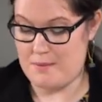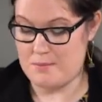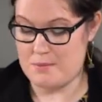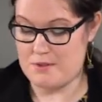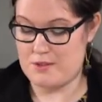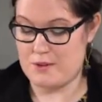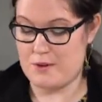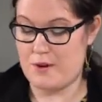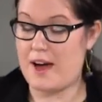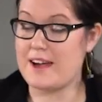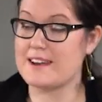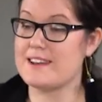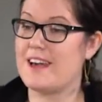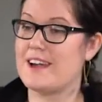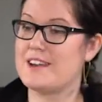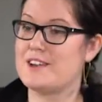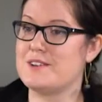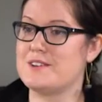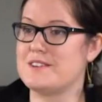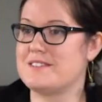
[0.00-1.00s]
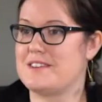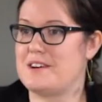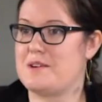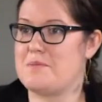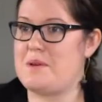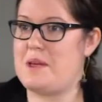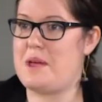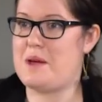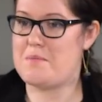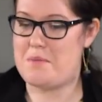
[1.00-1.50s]
So I'd like you to tell
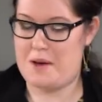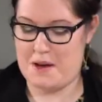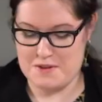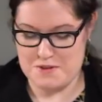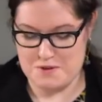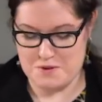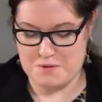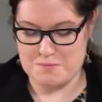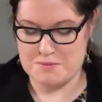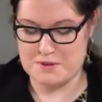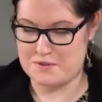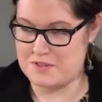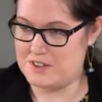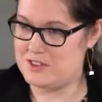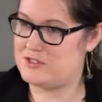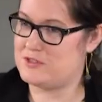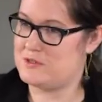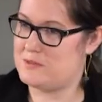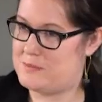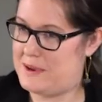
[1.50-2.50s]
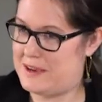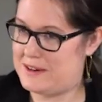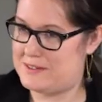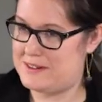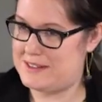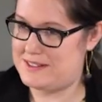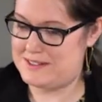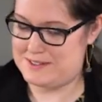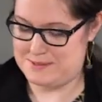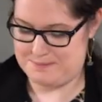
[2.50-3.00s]
me about your professional
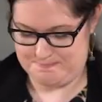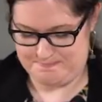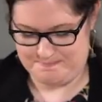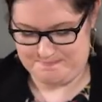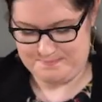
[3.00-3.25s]
background.